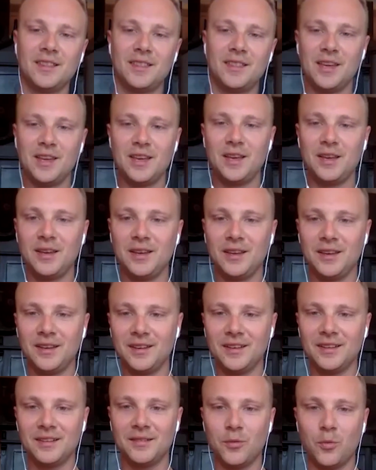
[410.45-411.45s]

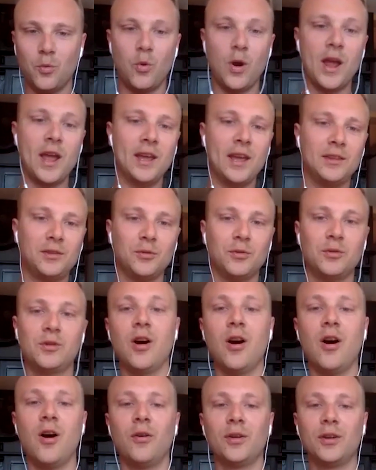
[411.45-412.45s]
the way to
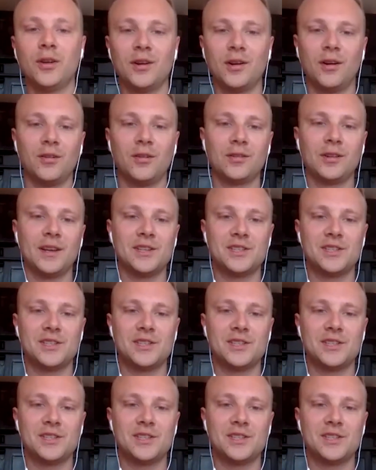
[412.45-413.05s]
go. You know, they